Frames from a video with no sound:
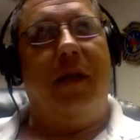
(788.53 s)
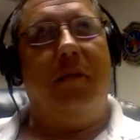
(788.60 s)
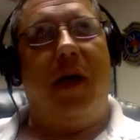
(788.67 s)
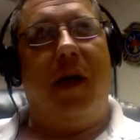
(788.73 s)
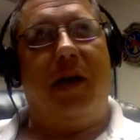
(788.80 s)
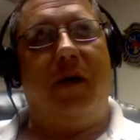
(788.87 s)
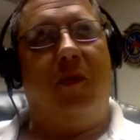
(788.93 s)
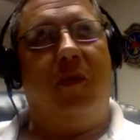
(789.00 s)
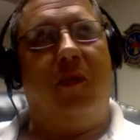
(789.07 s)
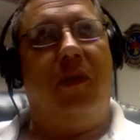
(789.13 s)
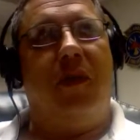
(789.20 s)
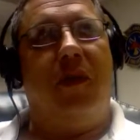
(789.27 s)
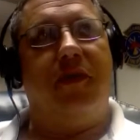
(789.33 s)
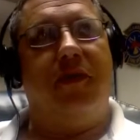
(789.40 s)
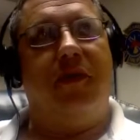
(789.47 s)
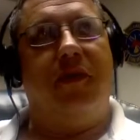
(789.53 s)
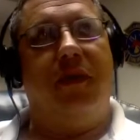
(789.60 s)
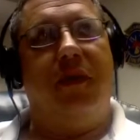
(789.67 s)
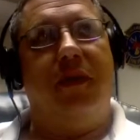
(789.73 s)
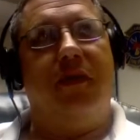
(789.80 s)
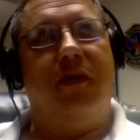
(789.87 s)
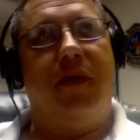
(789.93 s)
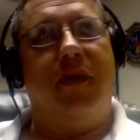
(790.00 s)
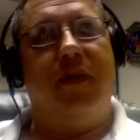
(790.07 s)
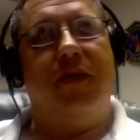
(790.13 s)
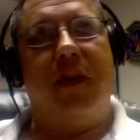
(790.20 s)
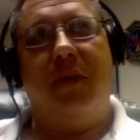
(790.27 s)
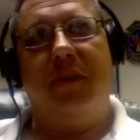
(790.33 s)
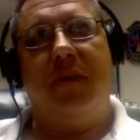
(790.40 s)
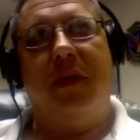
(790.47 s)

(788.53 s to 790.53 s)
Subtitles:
Kimura also said the same thing.